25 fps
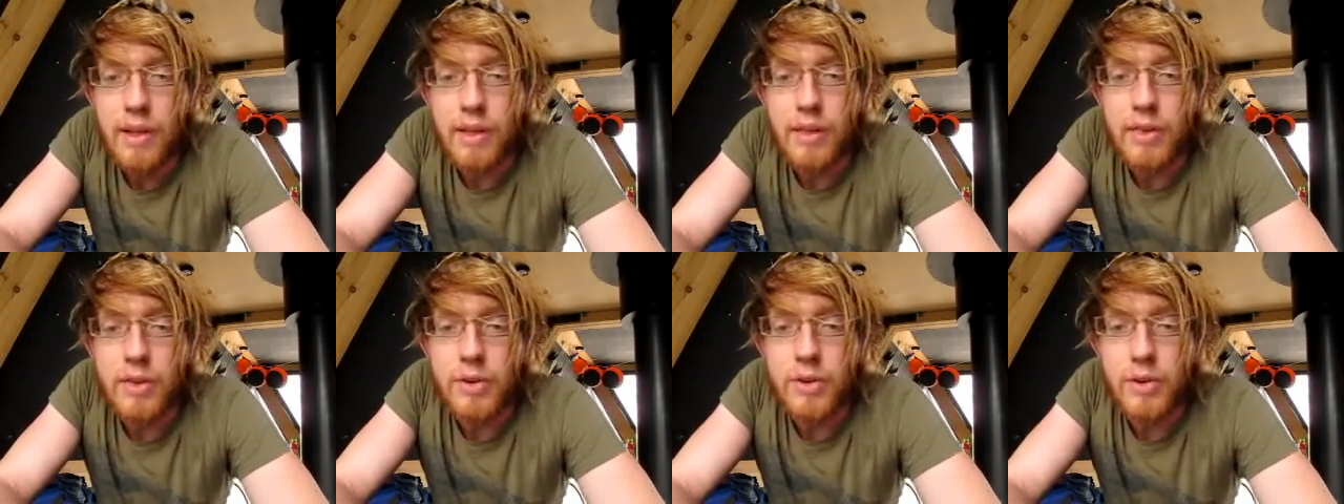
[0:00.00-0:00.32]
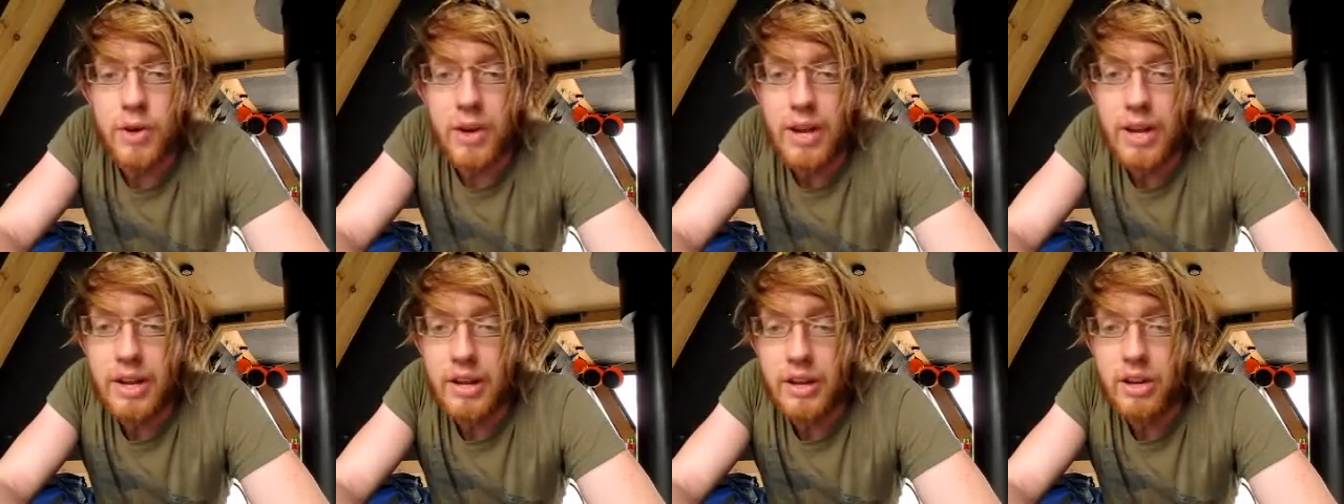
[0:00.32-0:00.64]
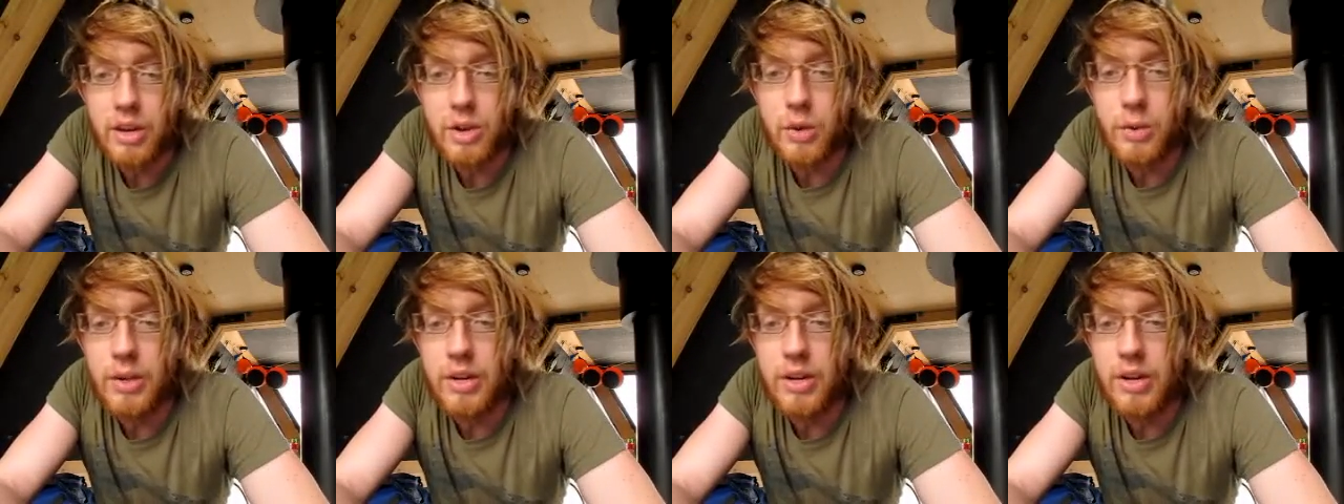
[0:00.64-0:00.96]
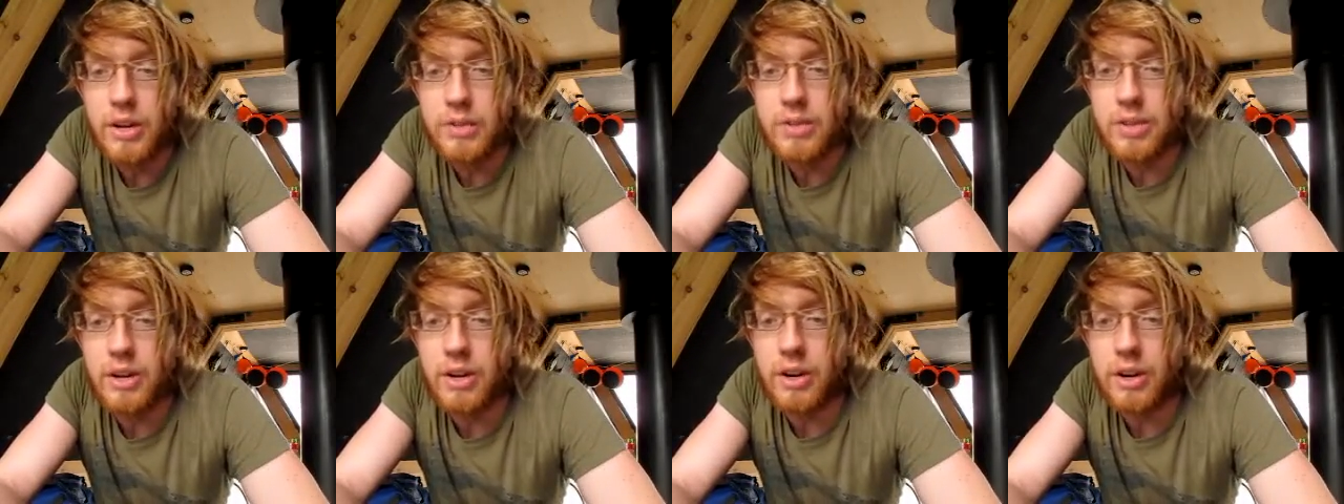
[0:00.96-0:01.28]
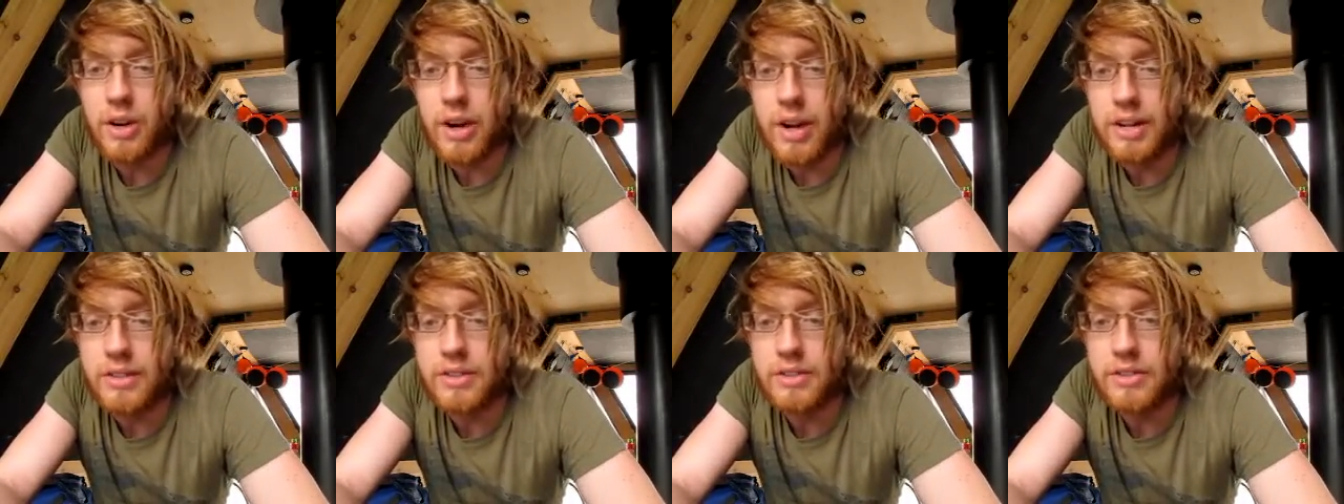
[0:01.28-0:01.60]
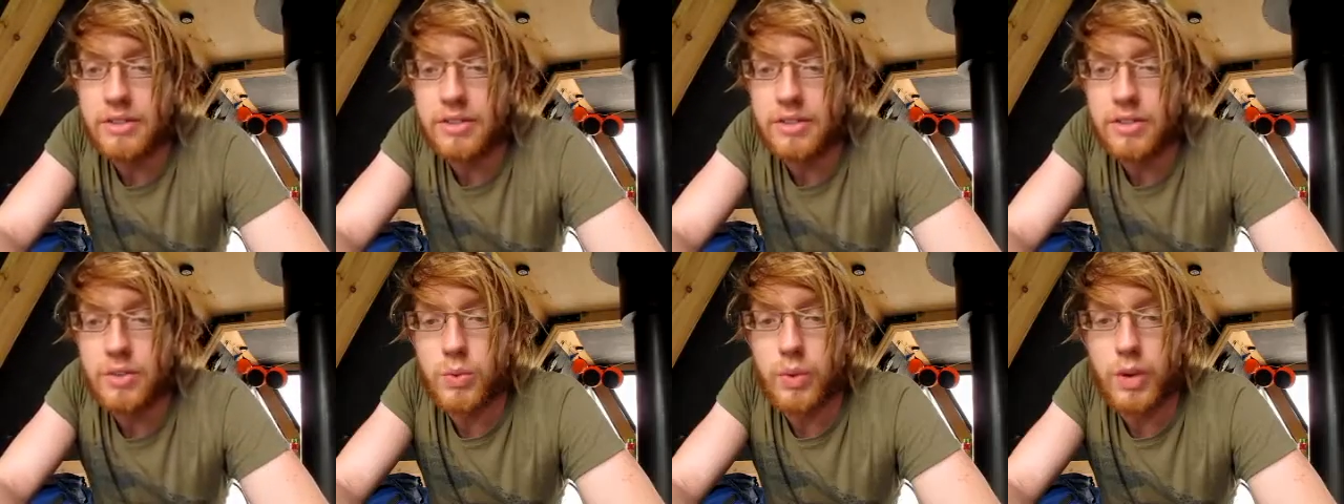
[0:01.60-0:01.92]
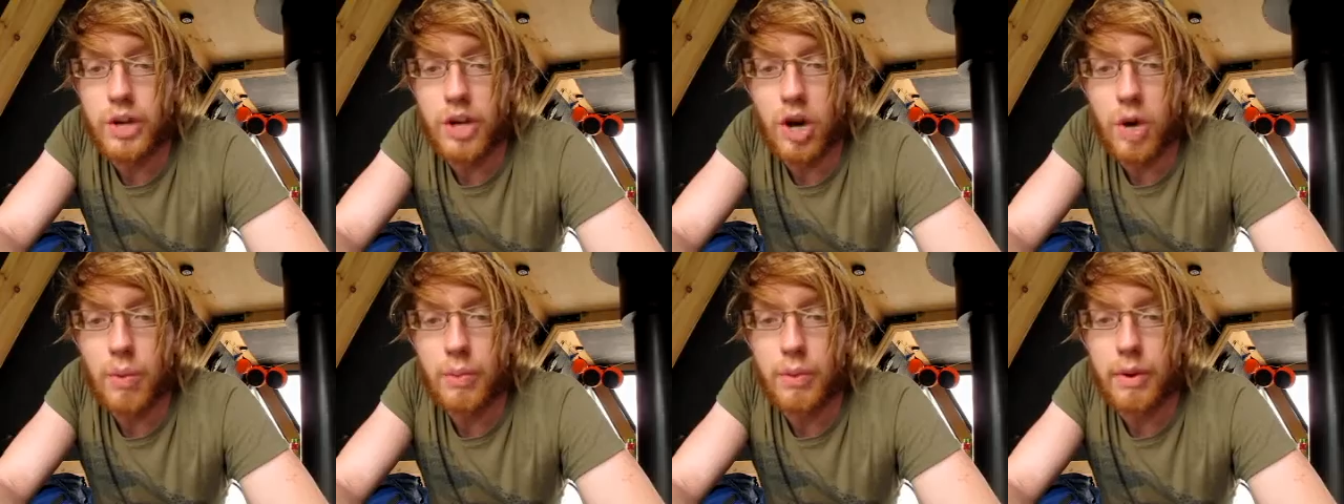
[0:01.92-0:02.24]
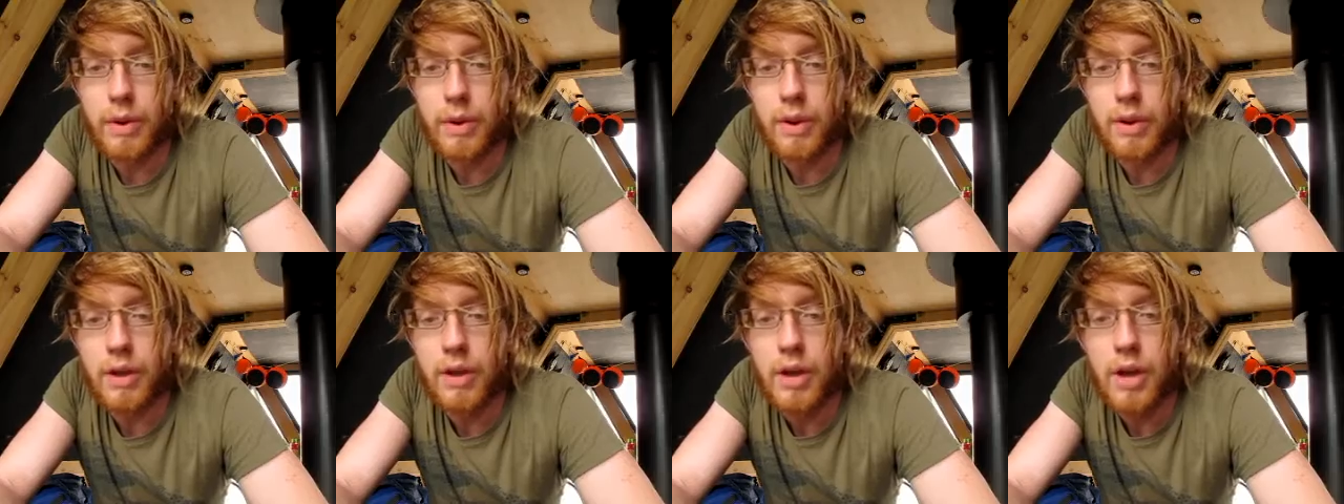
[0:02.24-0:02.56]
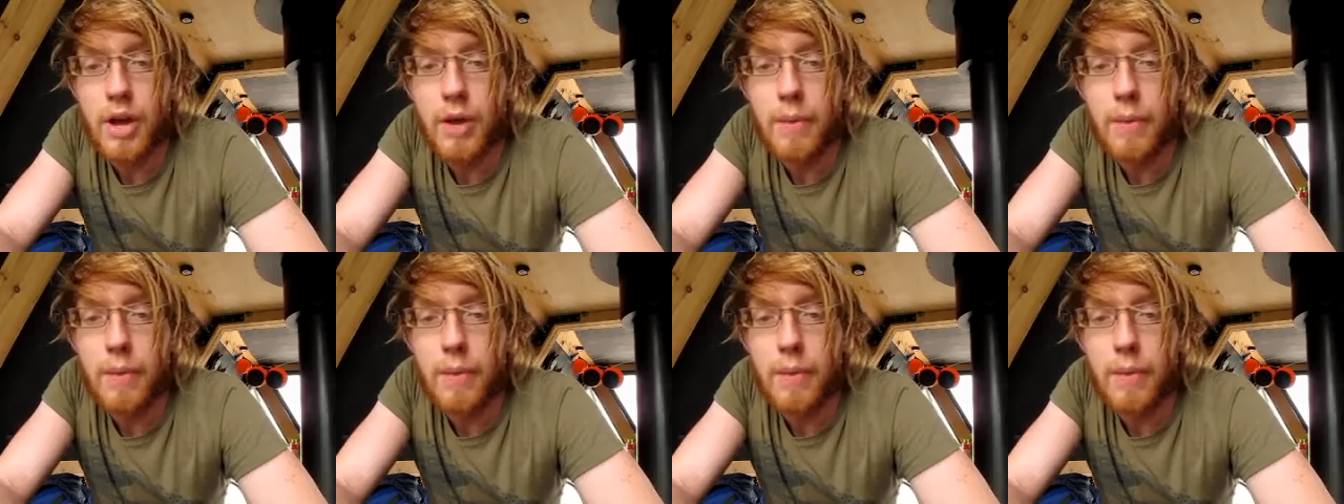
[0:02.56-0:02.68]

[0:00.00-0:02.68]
The triangular windows on our ends swing open,